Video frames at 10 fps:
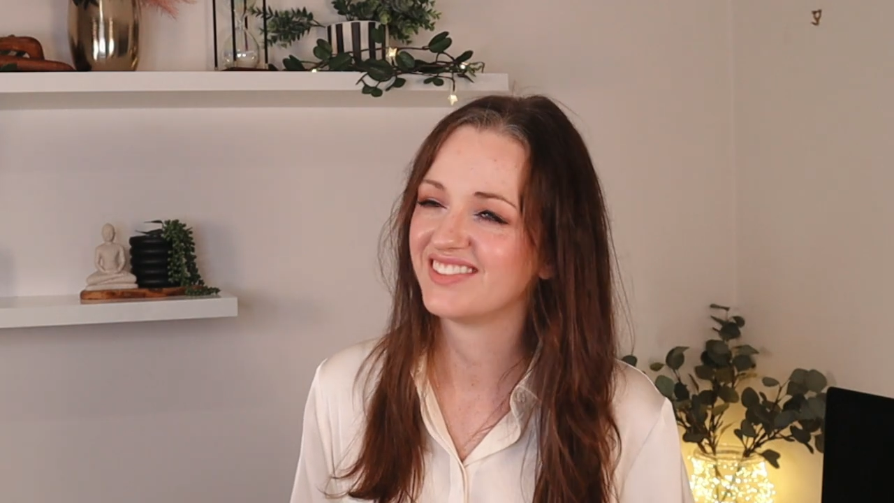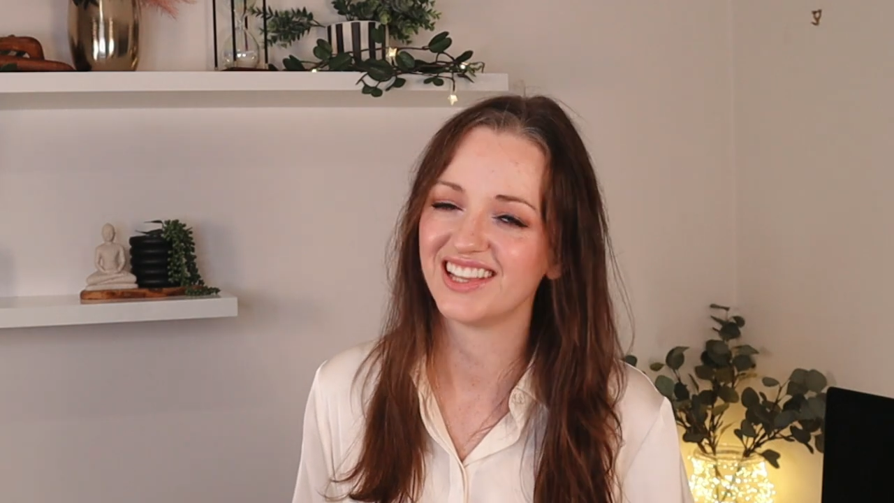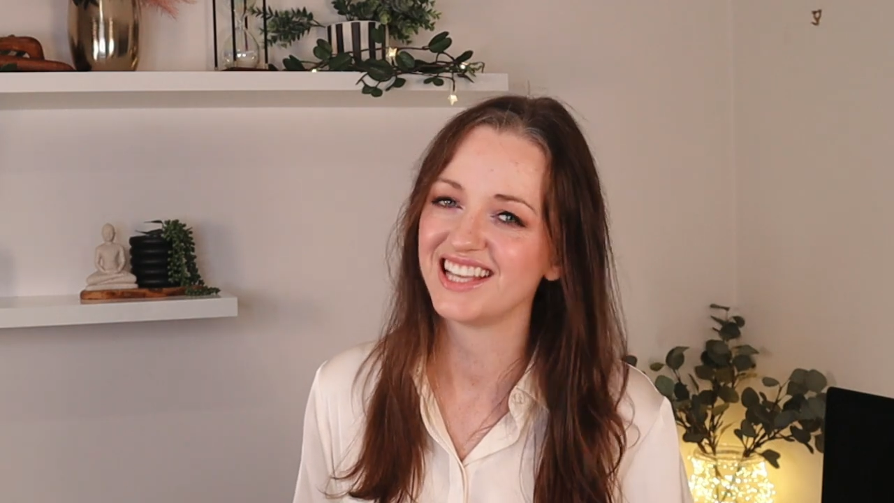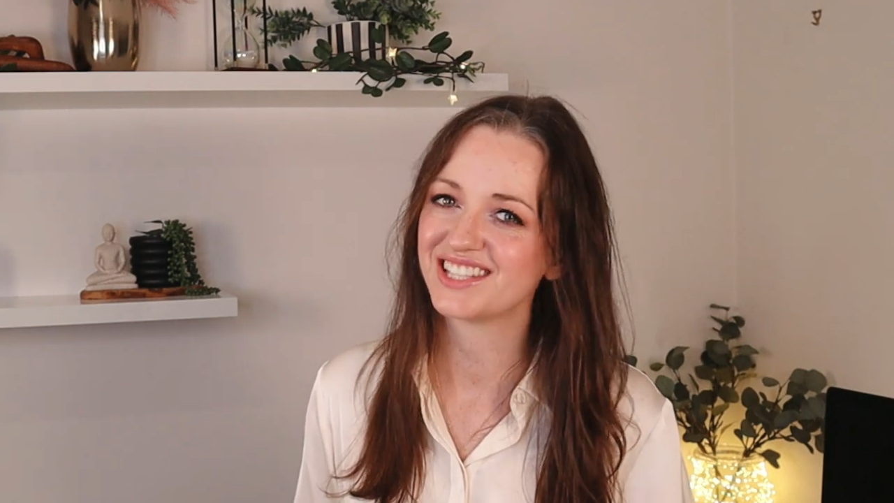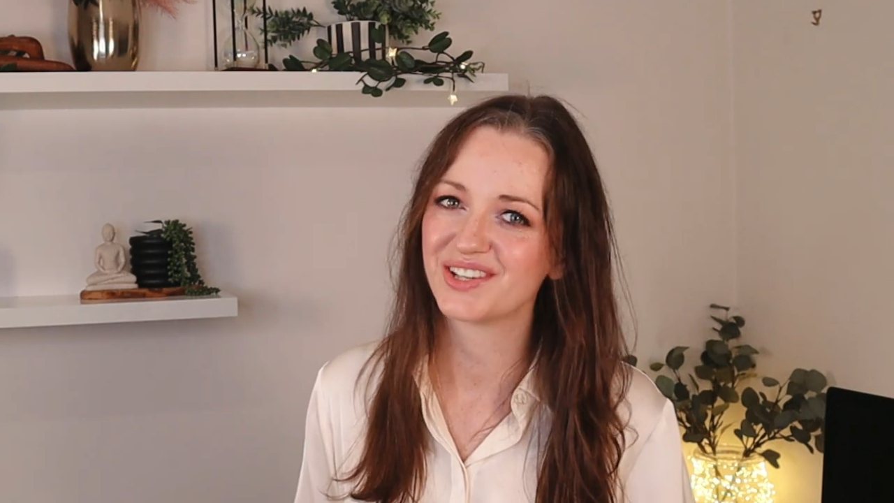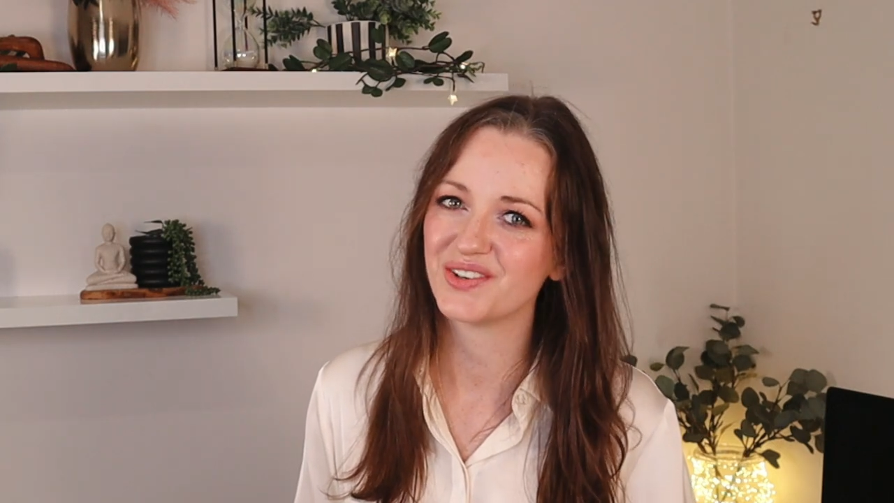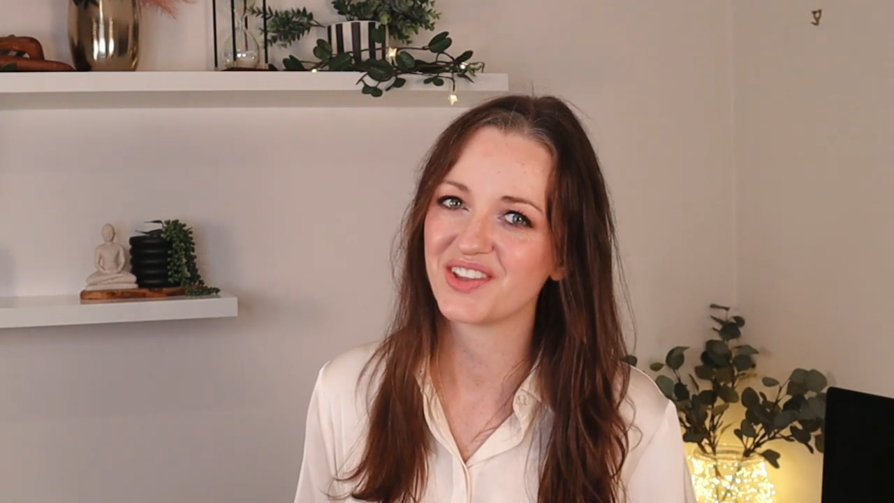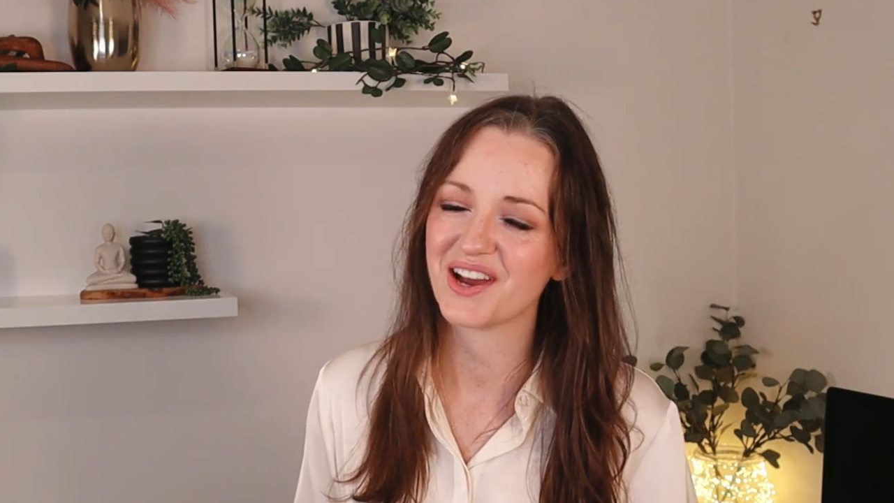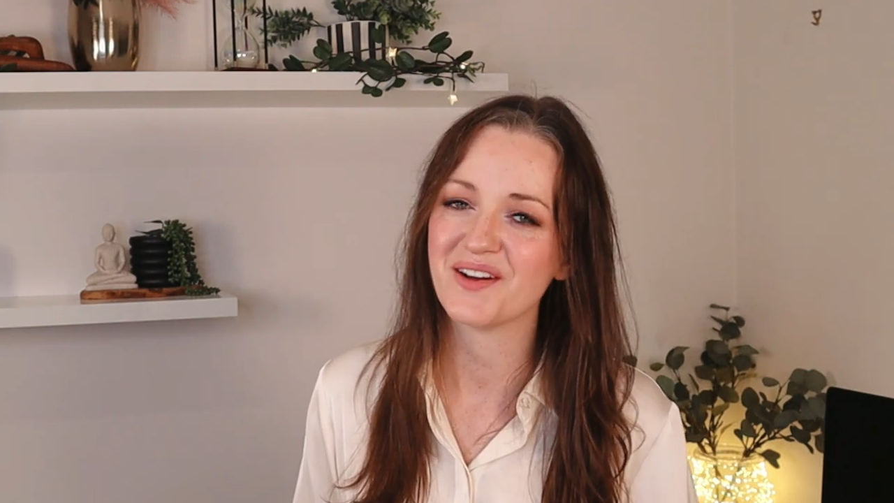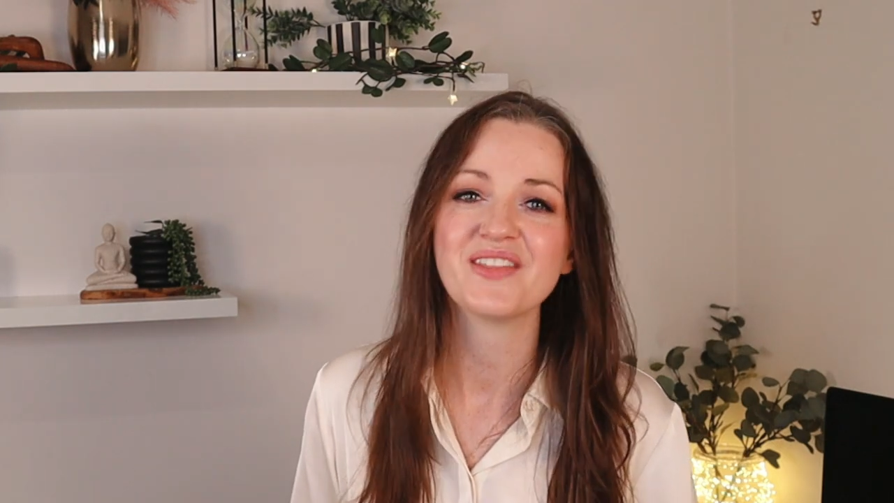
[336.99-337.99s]
Let's go
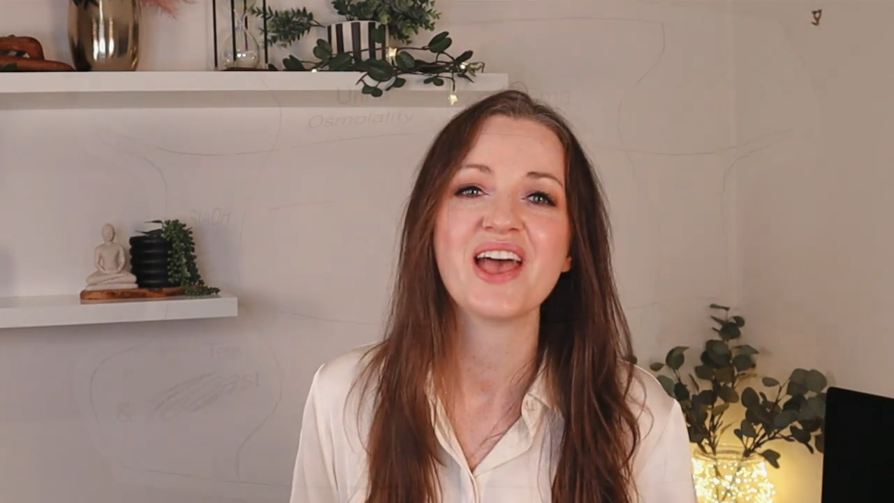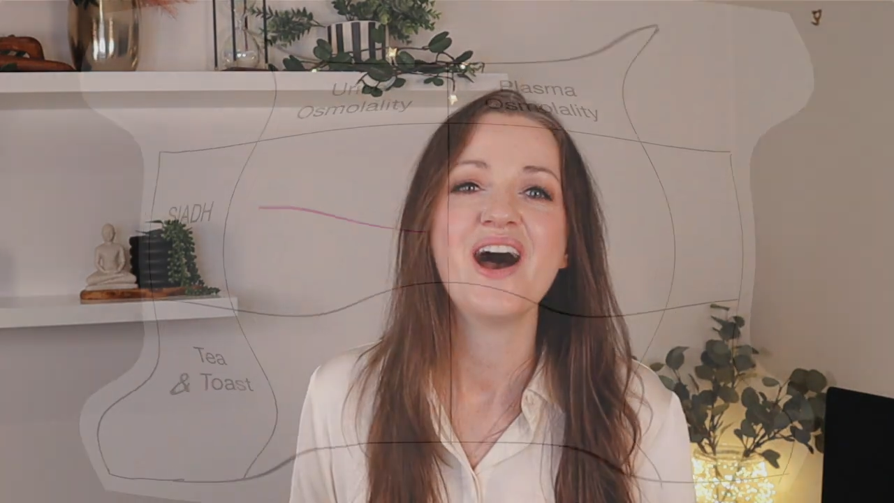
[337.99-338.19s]
there.